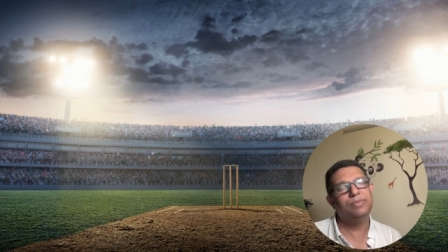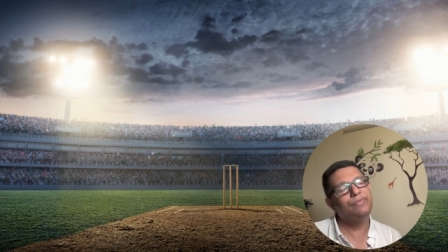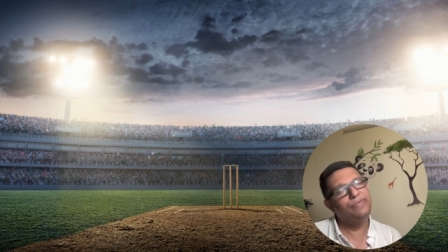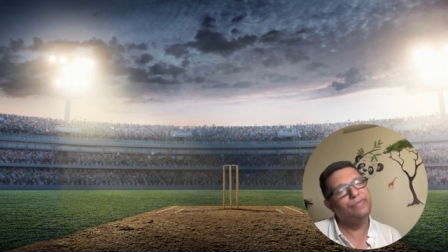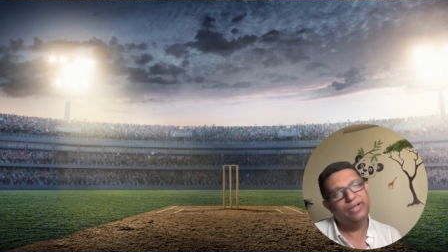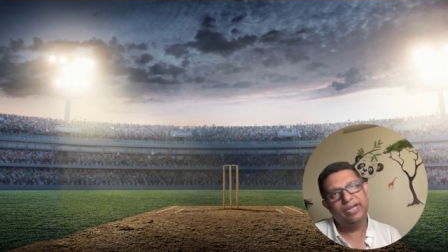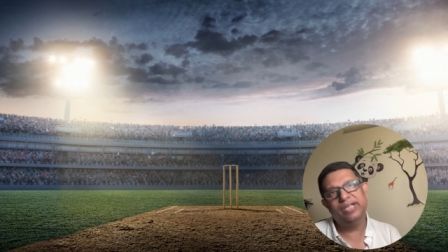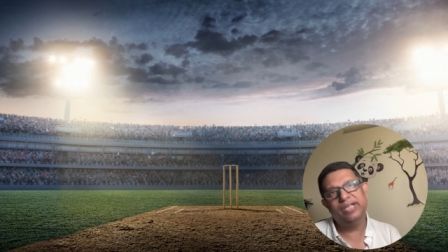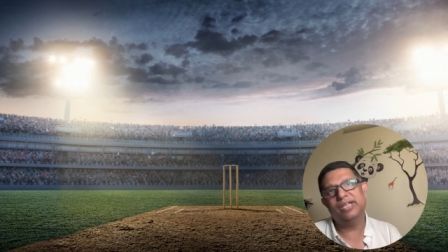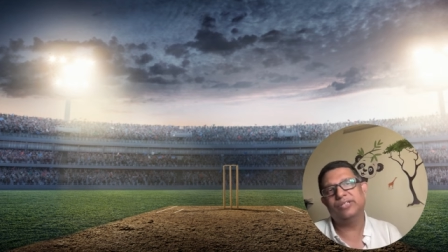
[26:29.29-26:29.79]
The
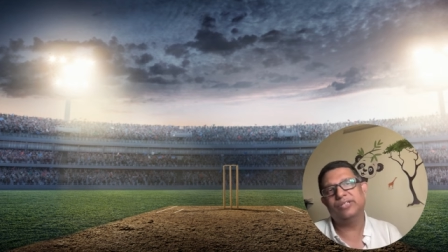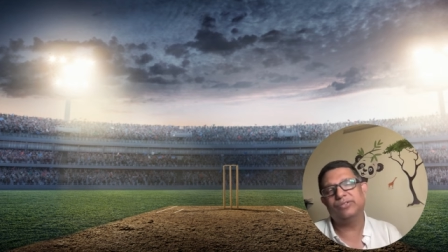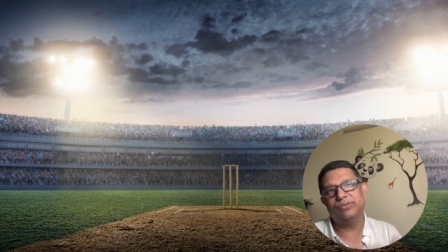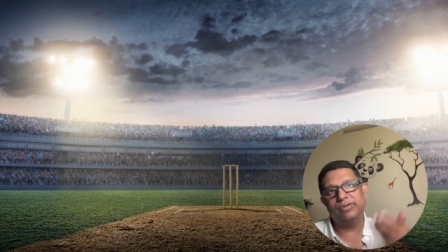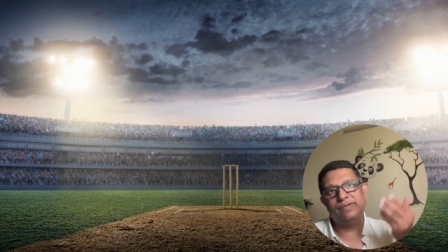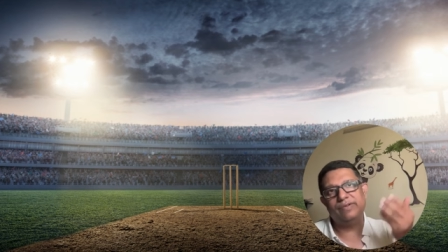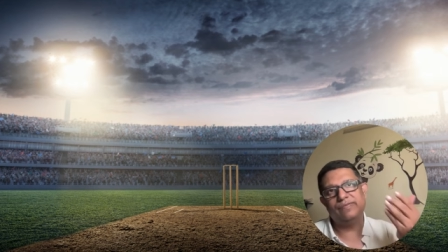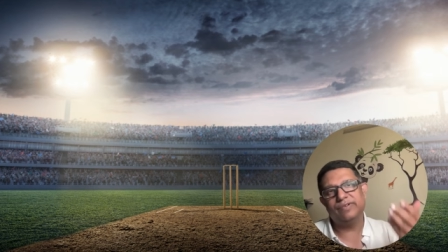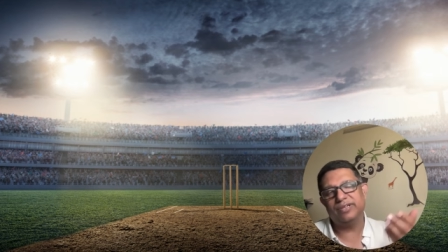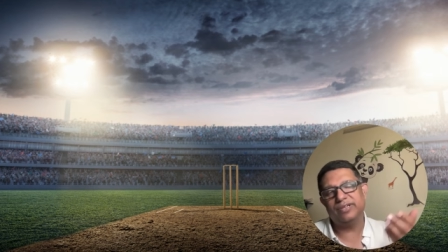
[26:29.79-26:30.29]
fielding has to
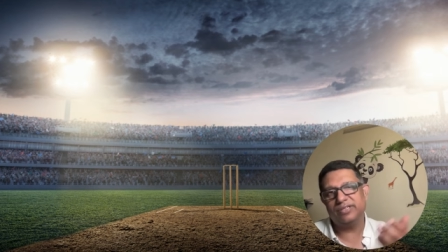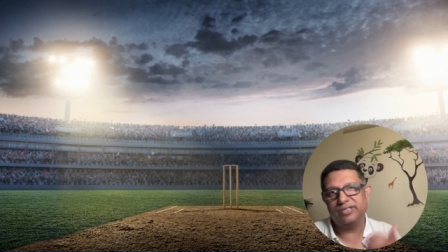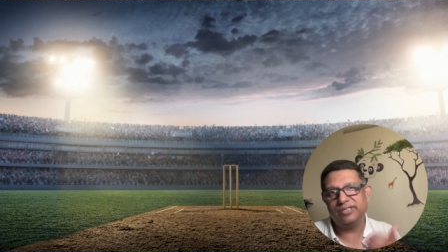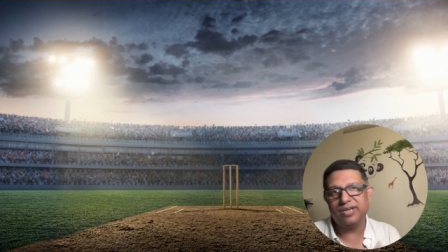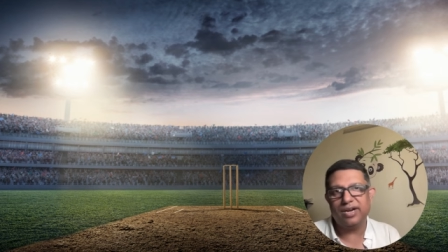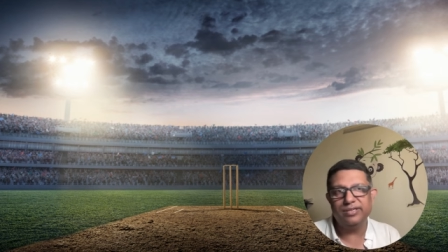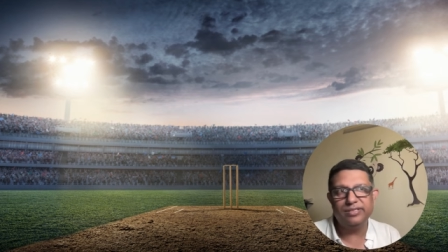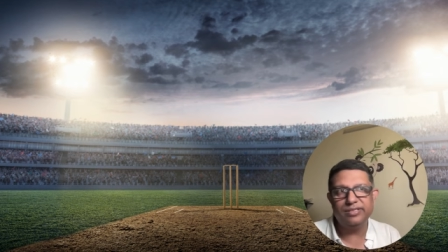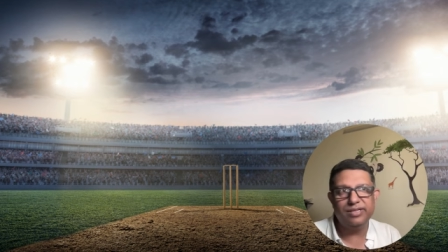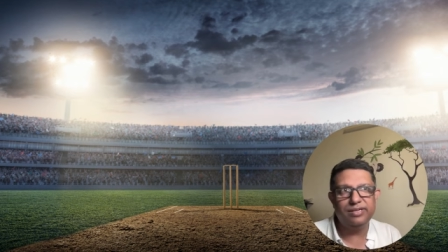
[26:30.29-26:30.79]
lift its
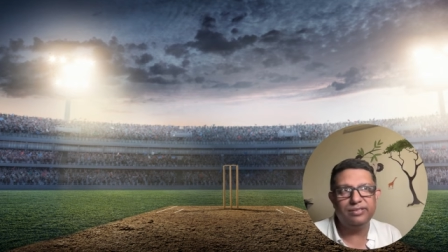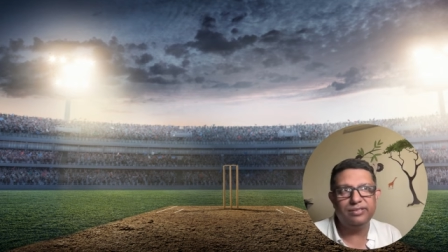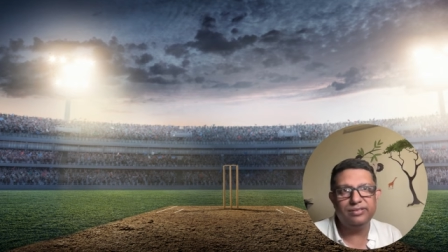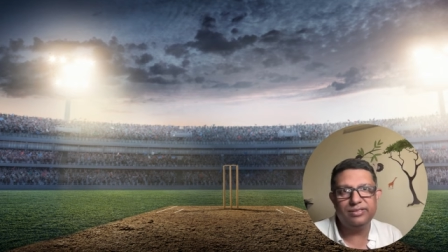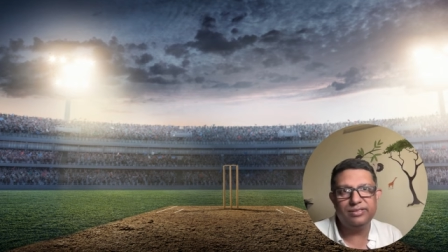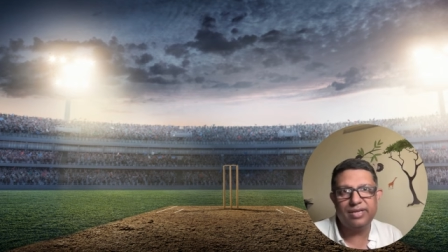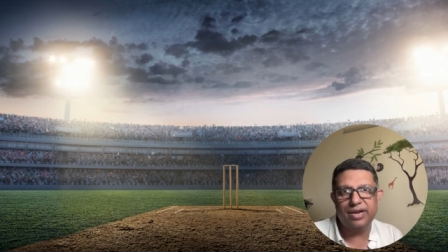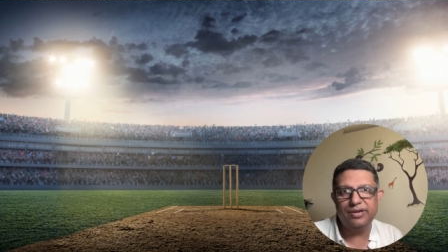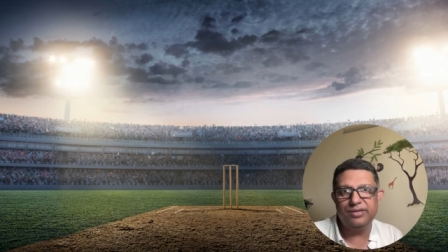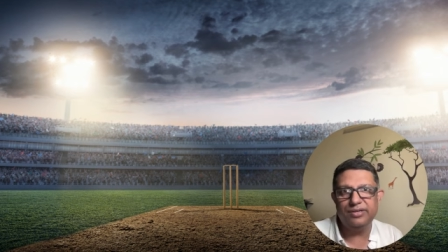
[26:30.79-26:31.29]
standards,
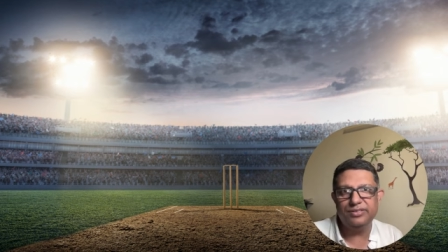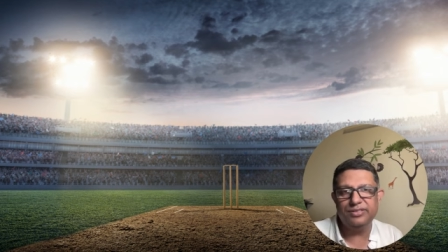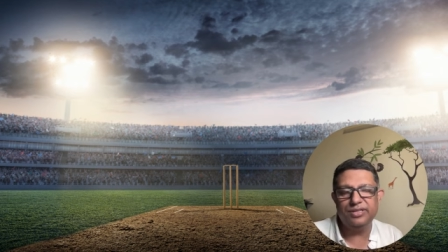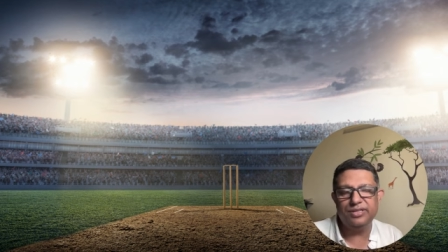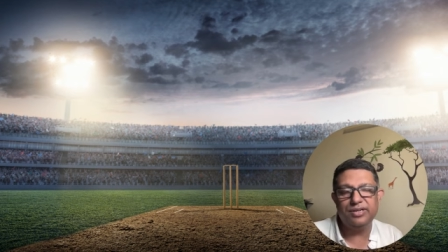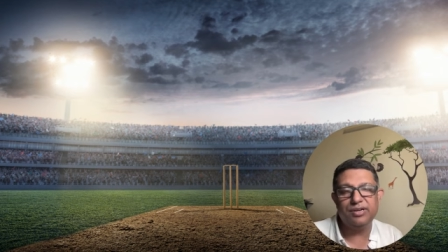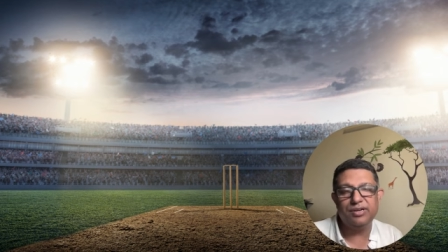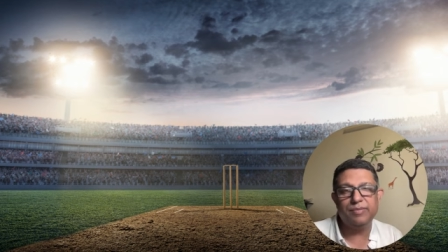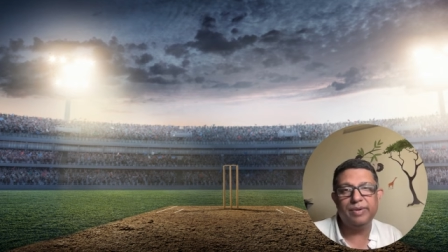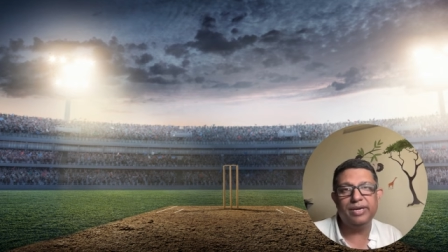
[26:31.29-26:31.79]
standards a
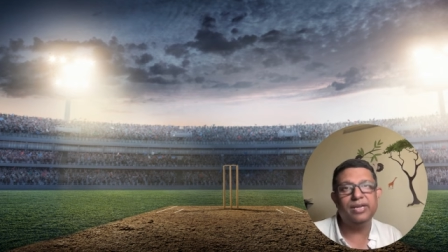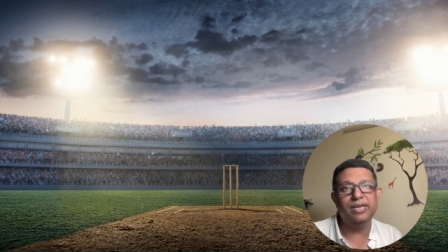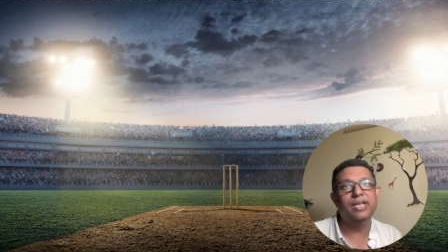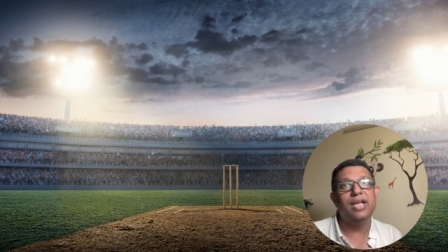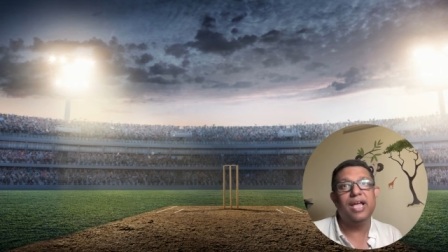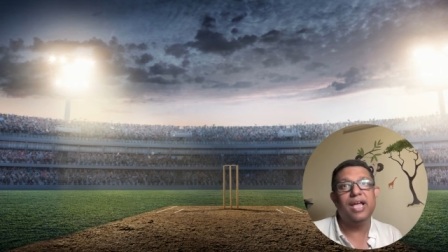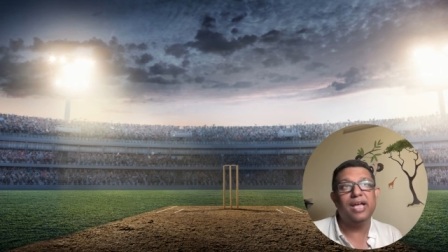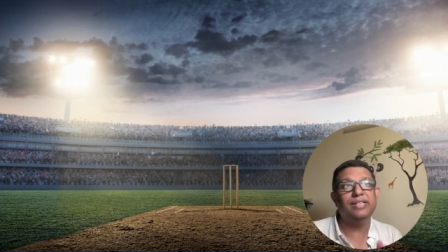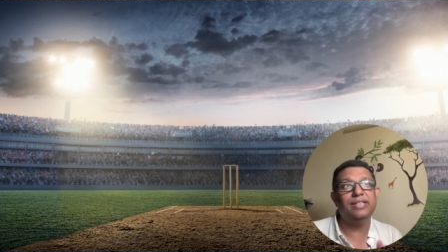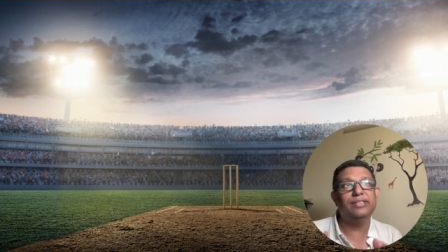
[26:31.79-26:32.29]
little bit,
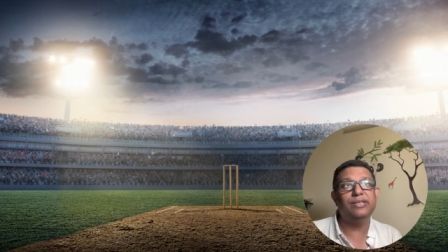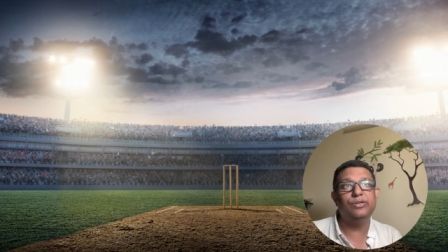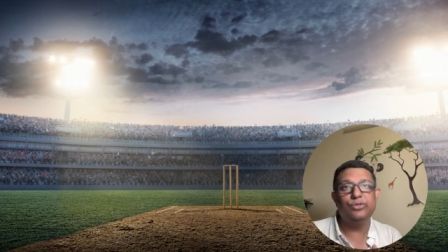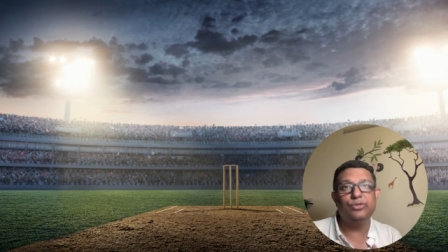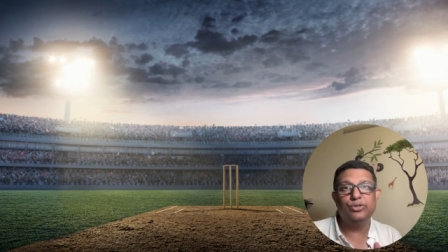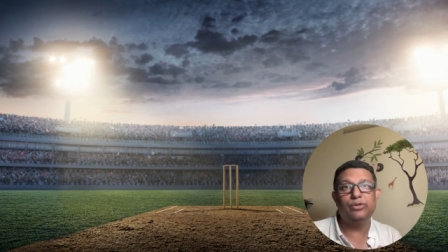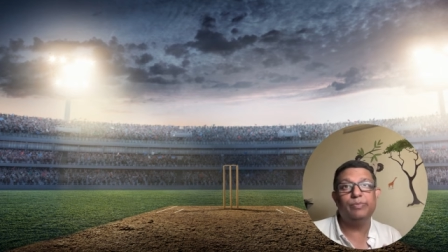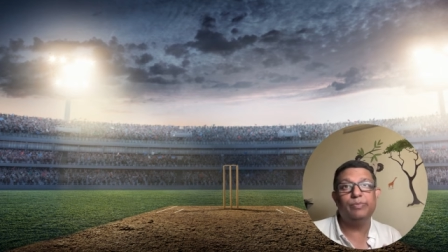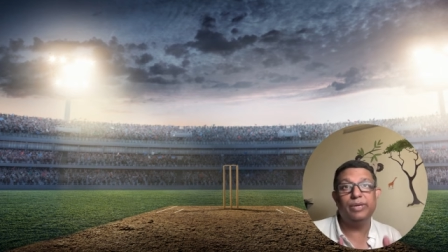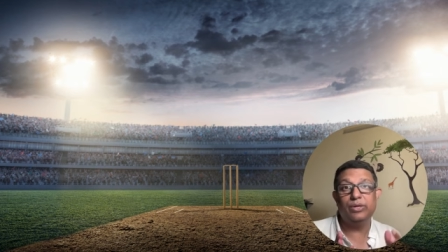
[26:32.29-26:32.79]
and then you
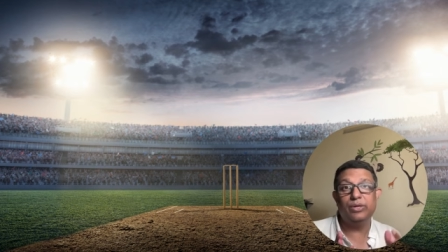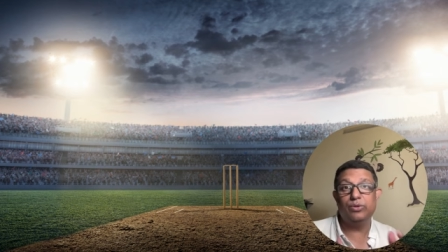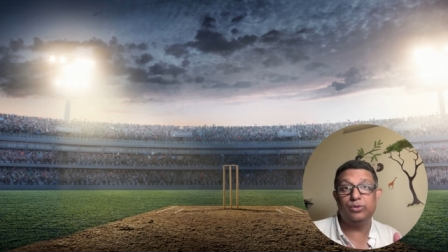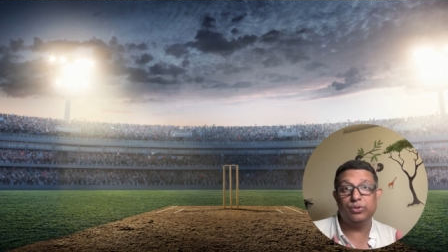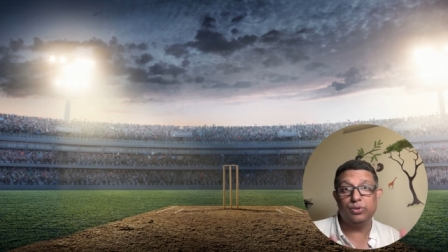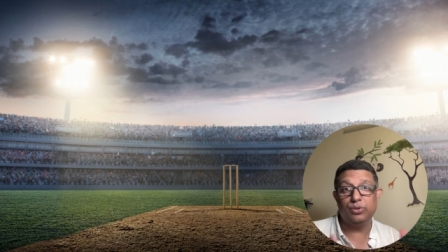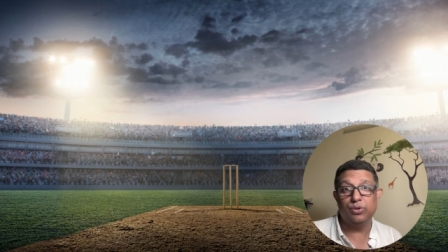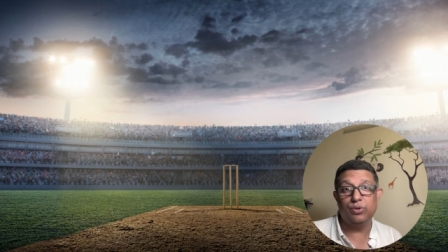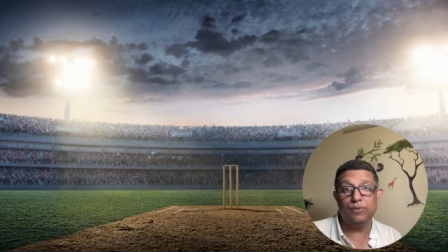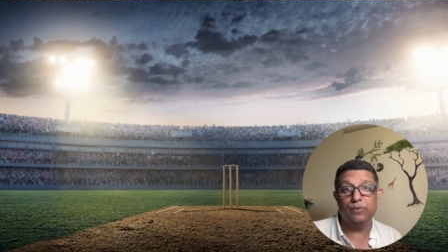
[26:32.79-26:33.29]
should be good
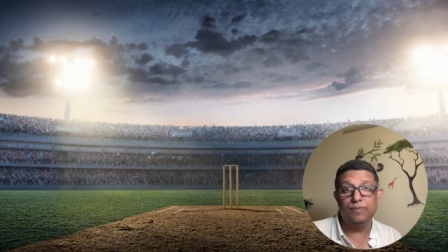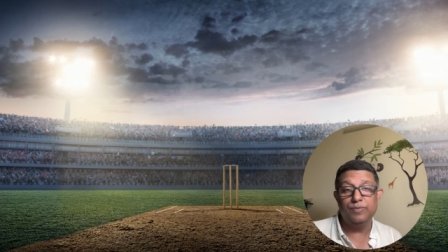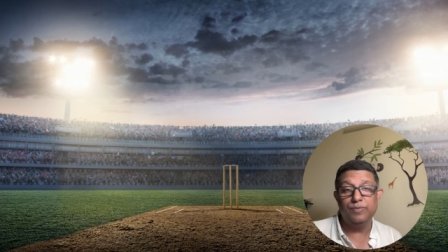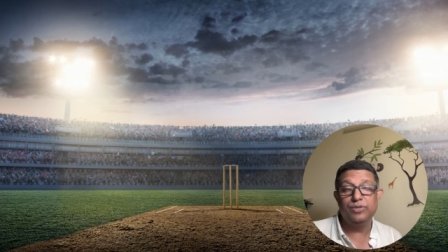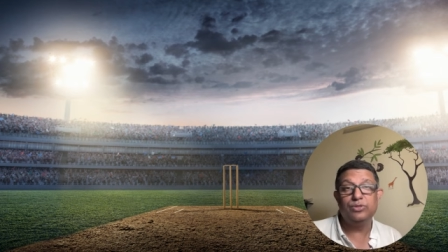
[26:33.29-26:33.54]
to go.